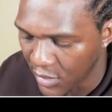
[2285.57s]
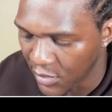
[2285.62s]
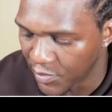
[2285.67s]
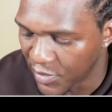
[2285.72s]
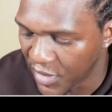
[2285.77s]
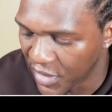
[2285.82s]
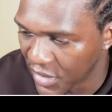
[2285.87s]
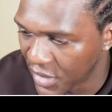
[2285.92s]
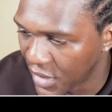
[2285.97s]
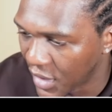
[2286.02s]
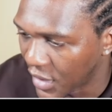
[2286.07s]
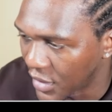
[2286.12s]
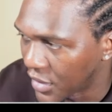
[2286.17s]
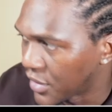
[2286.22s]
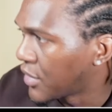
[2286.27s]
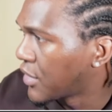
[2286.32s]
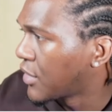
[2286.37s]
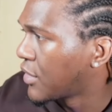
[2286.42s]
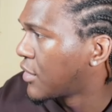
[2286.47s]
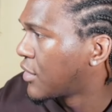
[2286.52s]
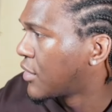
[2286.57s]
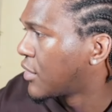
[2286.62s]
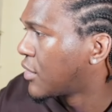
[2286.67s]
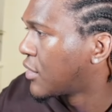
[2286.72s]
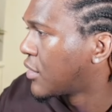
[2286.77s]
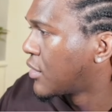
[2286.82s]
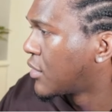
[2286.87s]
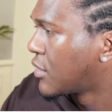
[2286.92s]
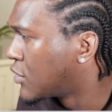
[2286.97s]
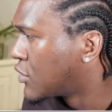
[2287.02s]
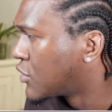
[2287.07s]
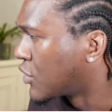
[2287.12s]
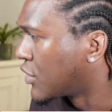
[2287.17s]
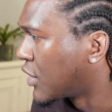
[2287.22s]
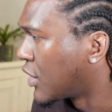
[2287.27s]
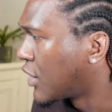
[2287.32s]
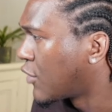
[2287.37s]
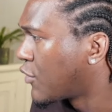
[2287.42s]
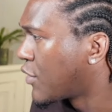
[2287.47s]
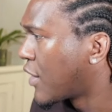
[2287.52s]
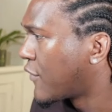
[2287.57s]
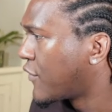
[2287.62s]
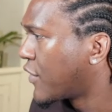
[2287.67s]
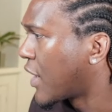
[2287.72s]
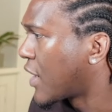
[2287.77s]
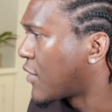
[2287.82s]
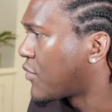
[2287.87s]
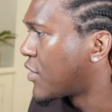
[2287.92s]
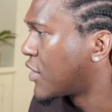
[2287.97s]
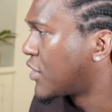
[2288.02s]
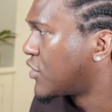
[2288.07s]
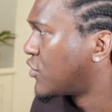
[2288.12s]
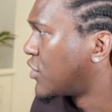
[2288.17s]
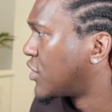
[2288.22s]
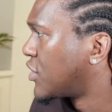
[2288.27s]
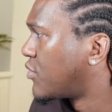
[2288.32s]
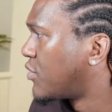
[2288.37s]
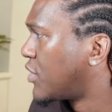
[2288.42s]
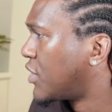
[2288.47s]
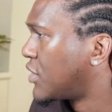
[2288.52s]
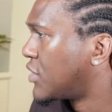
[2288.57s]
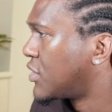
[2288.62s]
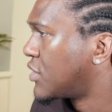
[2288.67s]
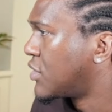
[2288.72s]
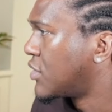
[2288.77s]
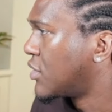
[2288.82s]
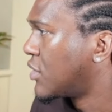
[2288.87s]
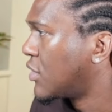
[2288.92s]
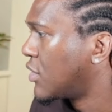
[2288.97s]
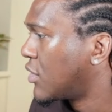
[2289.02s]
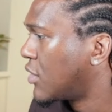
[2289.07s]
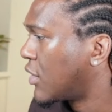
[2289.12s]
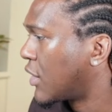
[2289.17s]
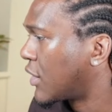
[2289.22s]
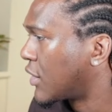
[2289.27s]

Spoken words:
and paste that there. So now that we have the IP address pasted